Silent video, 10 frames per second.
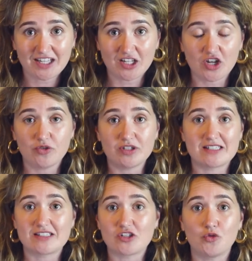
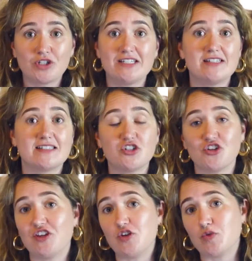It's only a
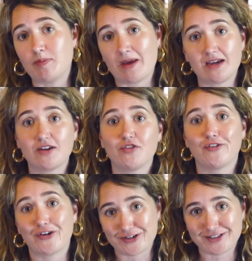decision that you can make
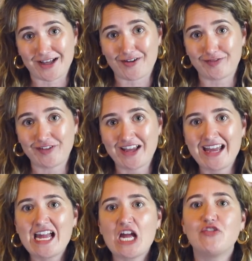for yourself.
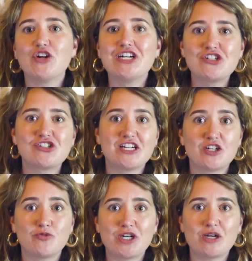If you're interested
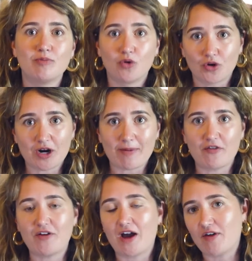in reading more
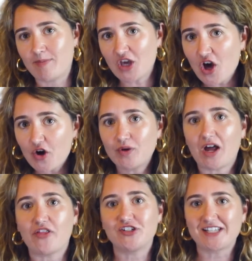about 5-MeO and
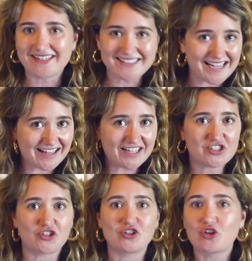other
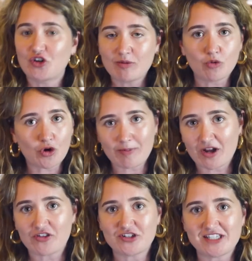psychedelics or learning more
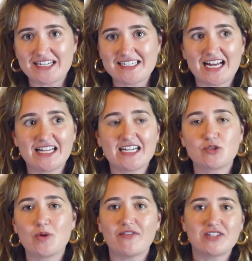about other
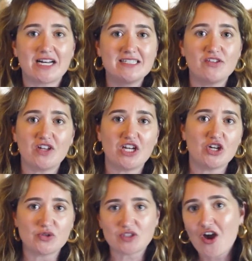psychedelics, we have tons of
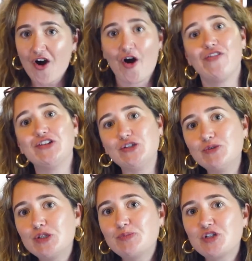videos on this
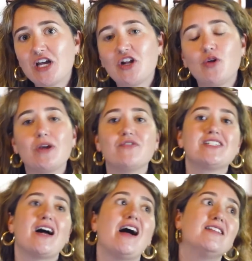YouTube channel, and we have
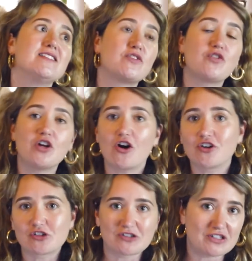tons of free
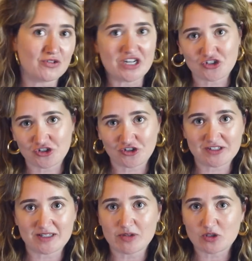articles and great
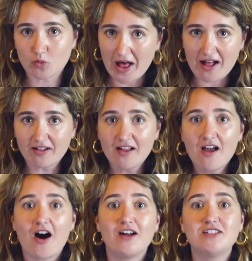journalism as well
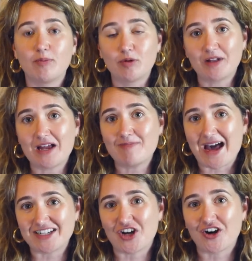on
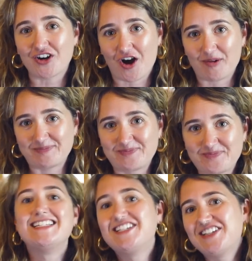doubleblindmag.com.
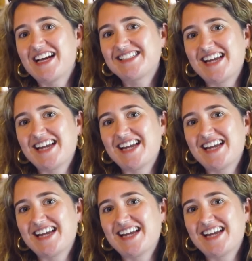Until next